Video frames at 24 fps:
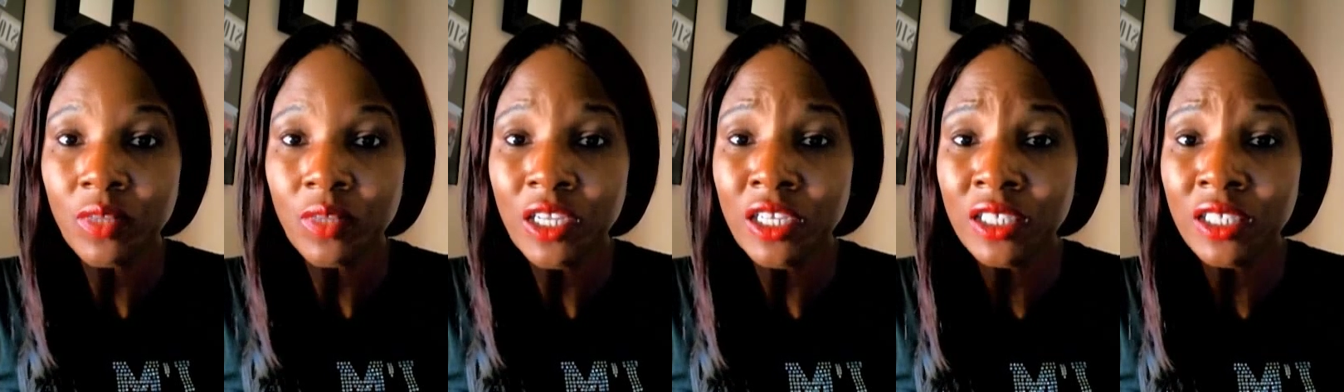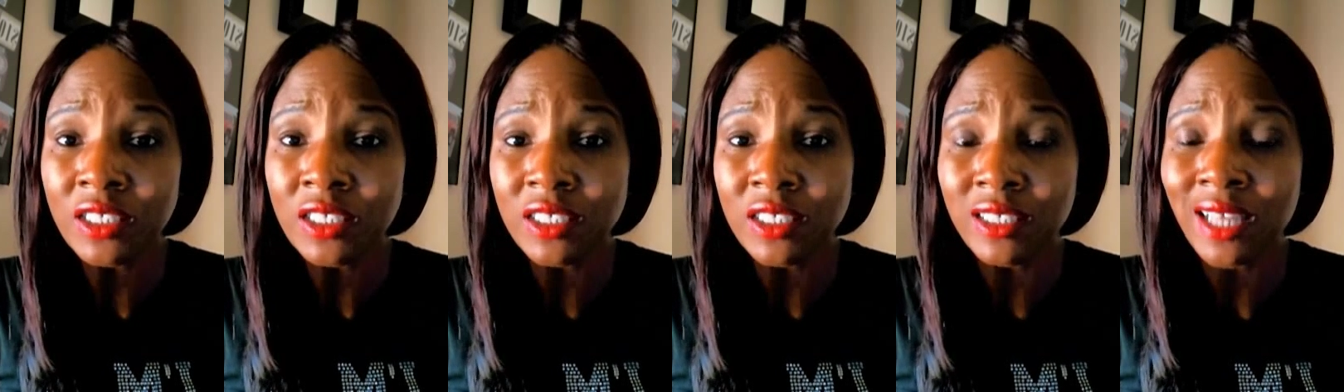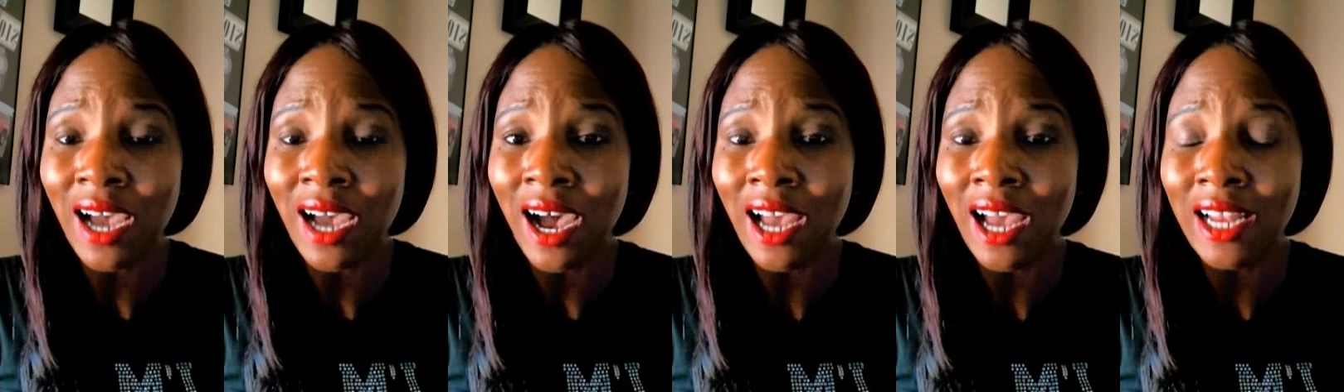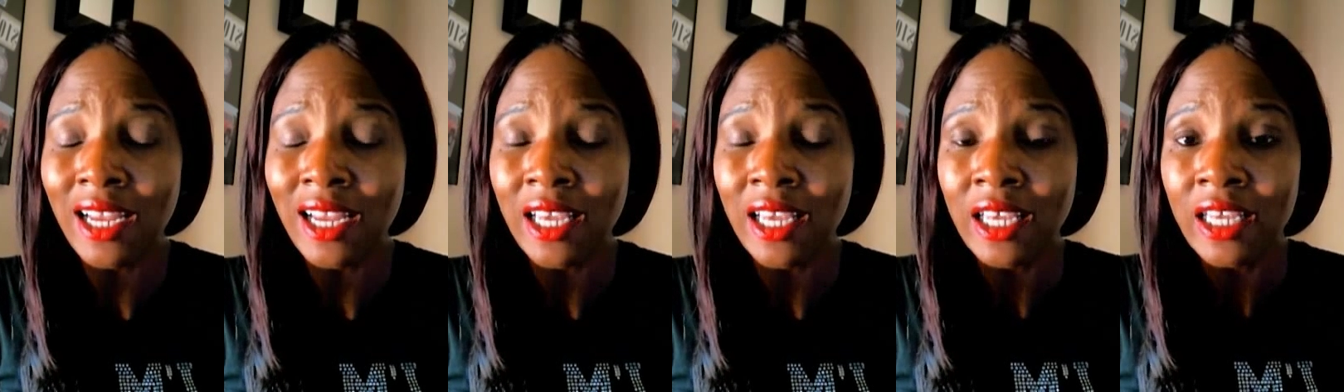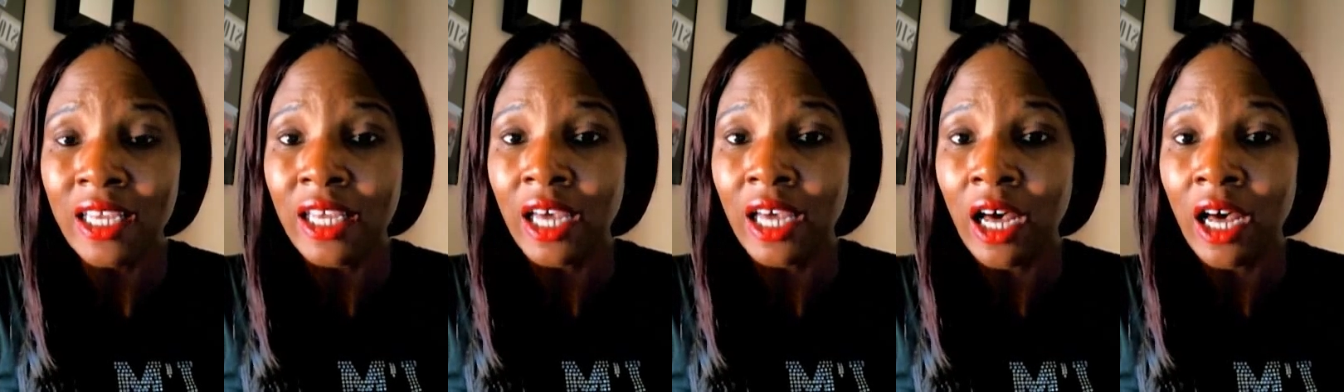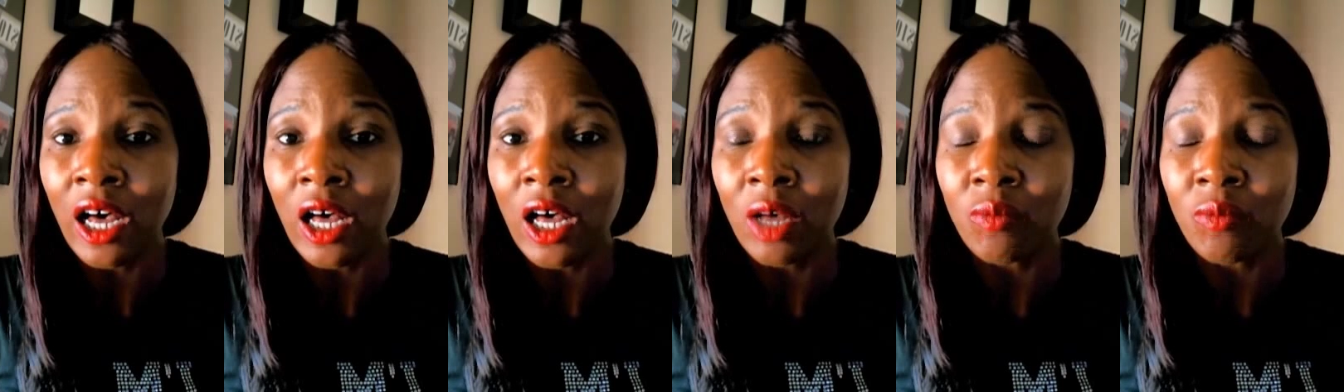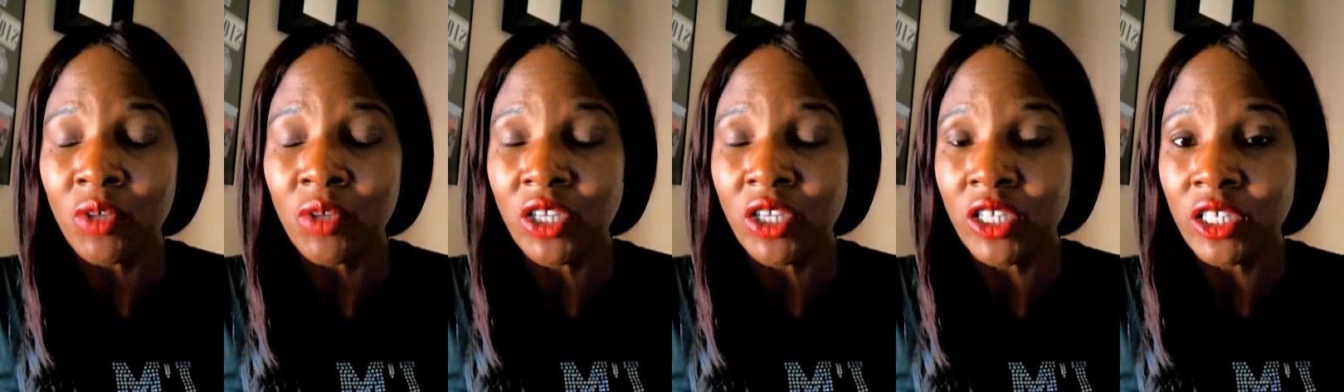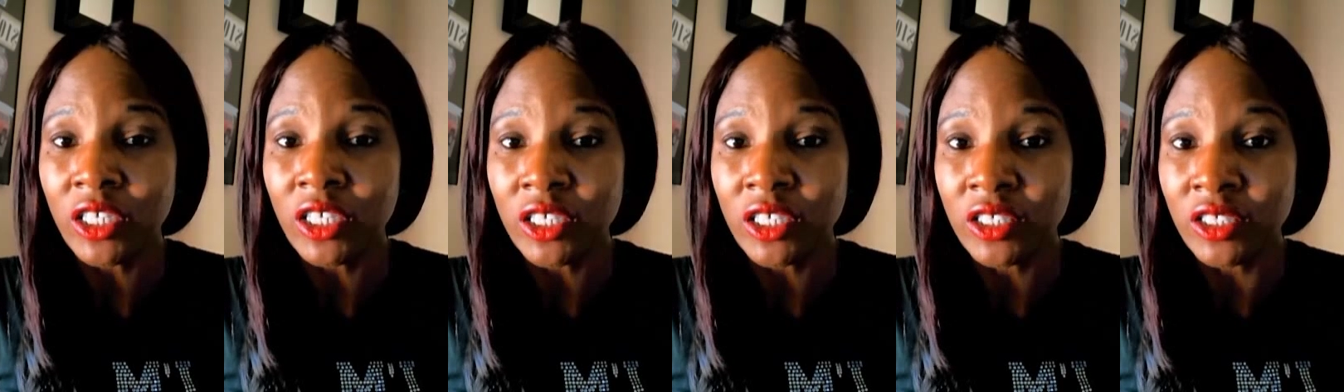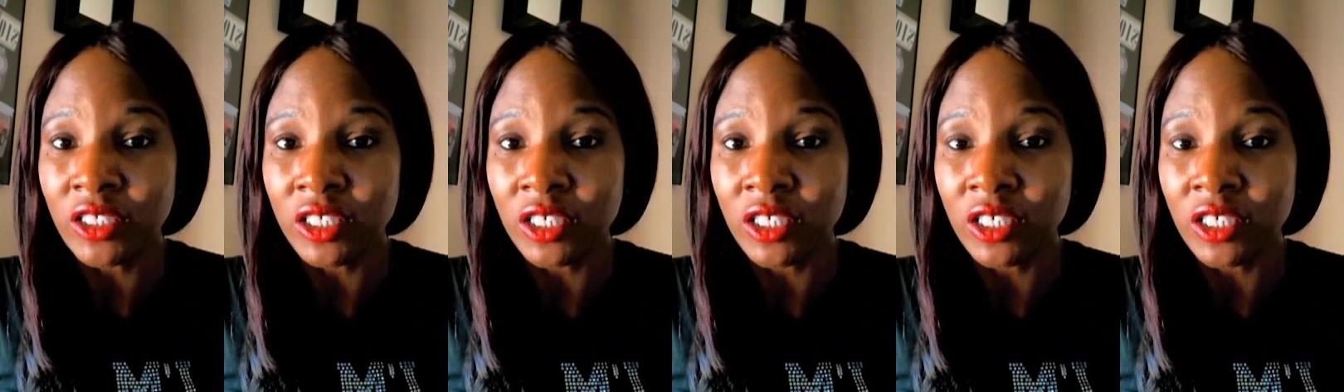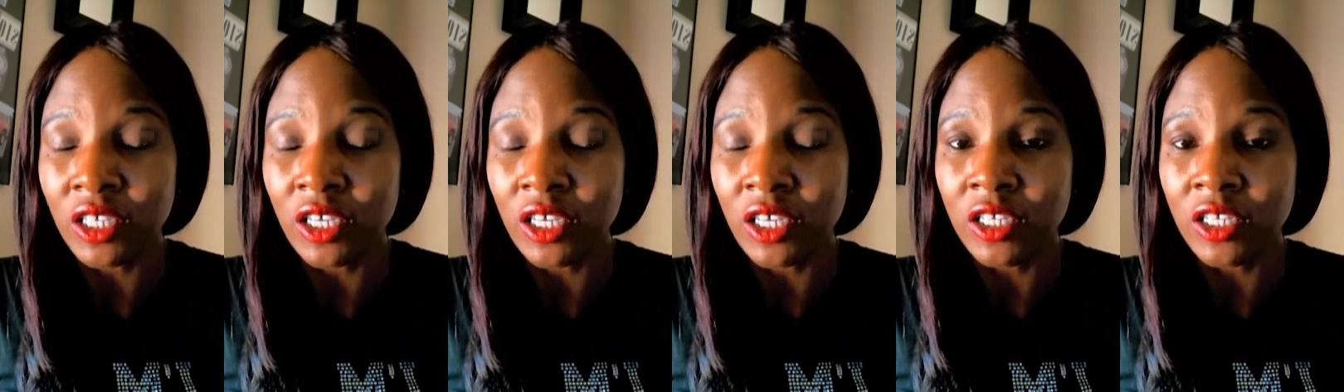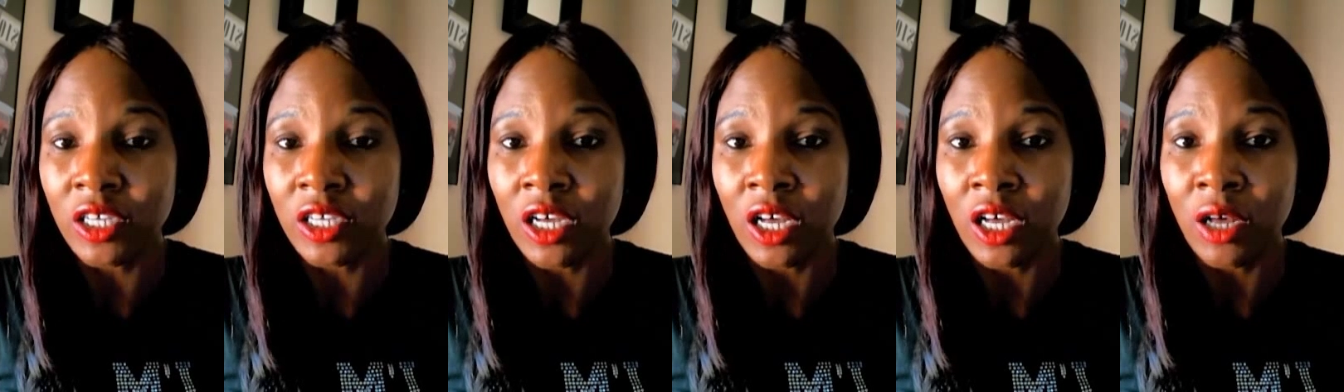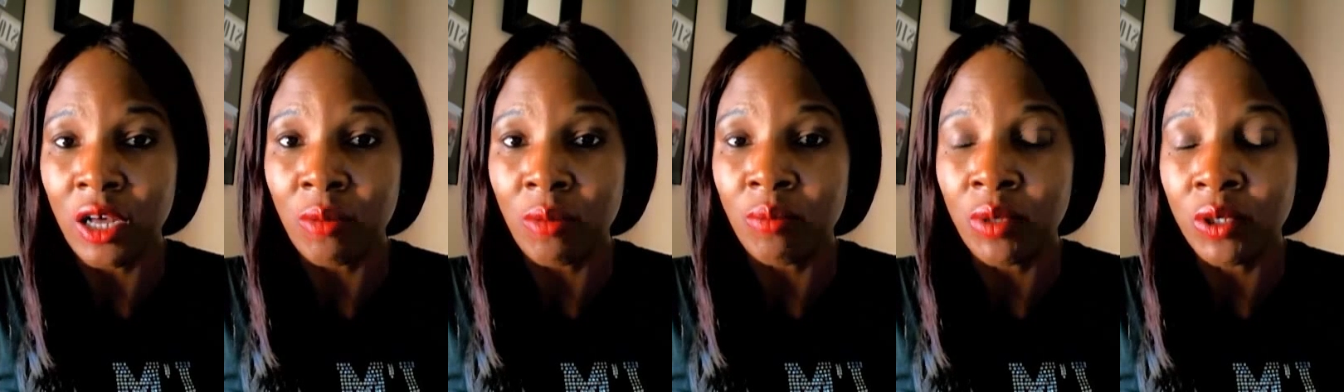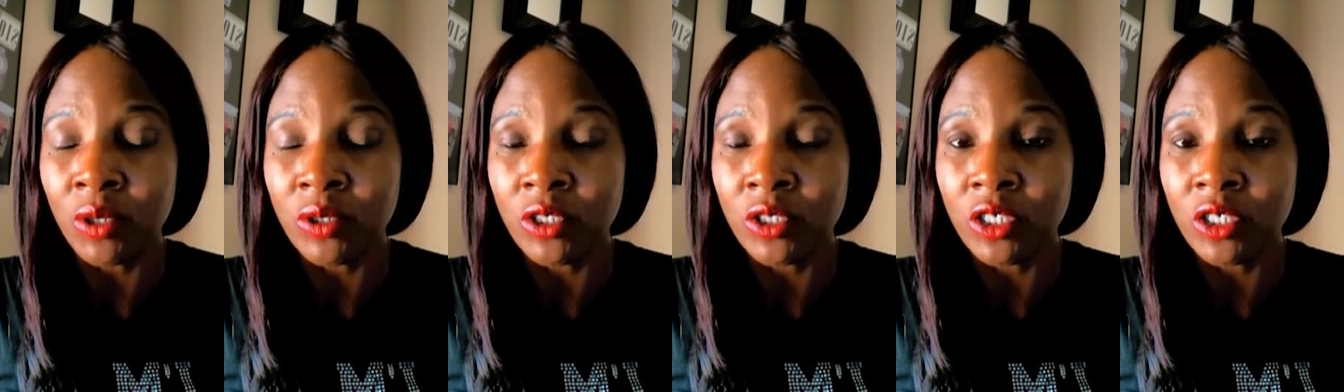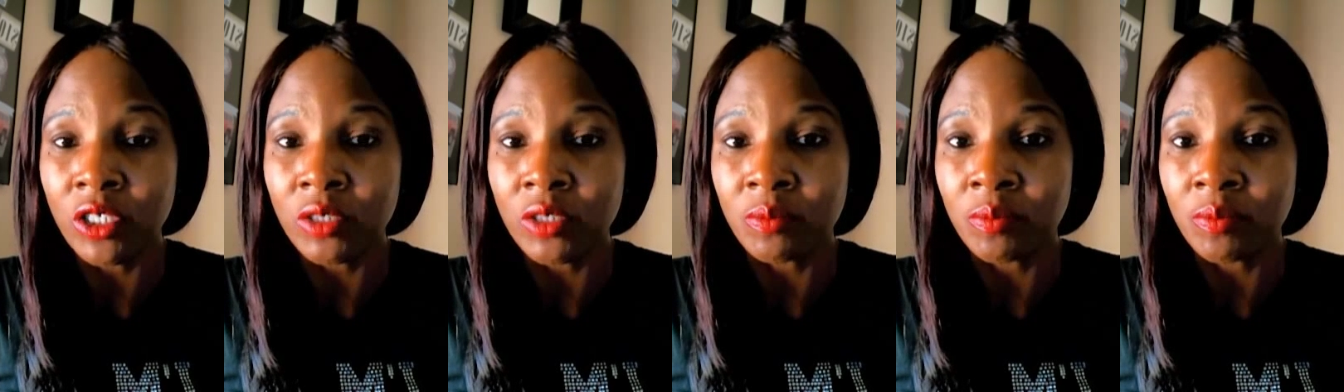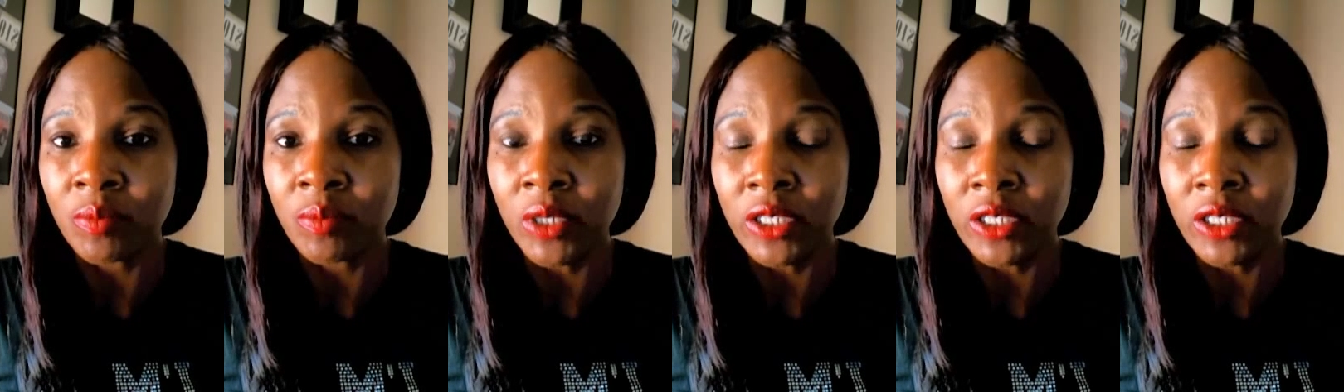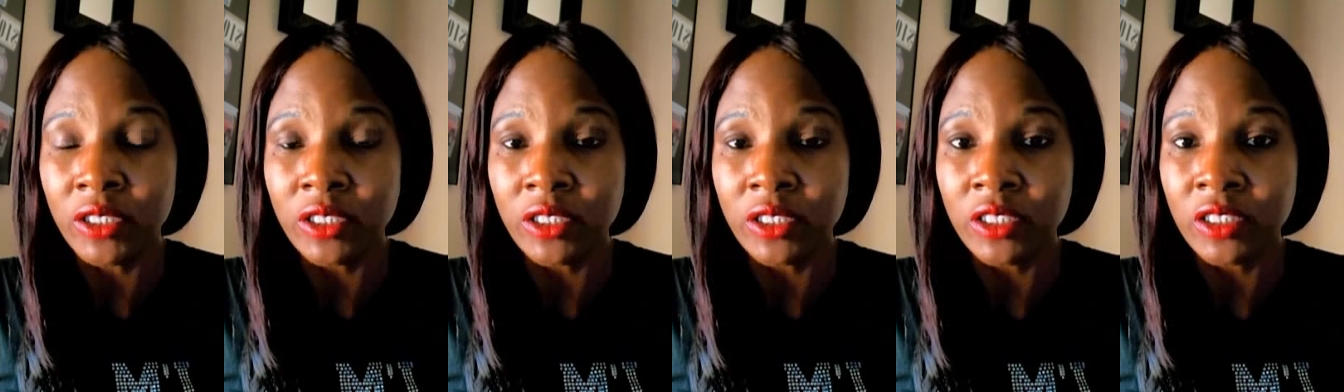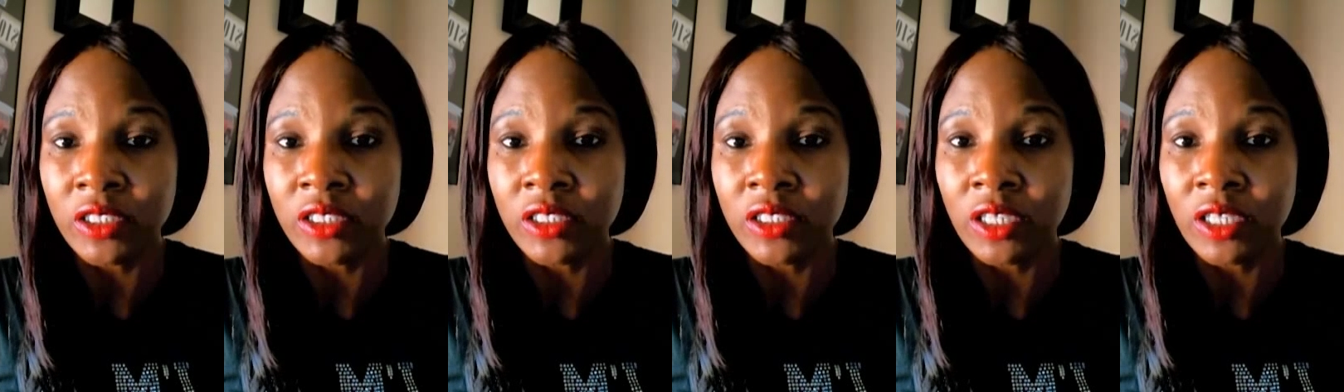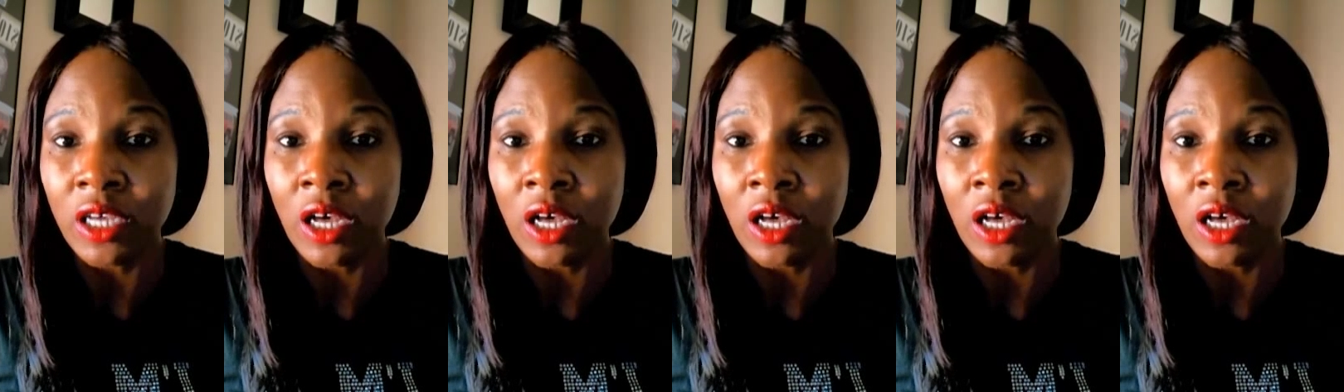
it's not easy building a business,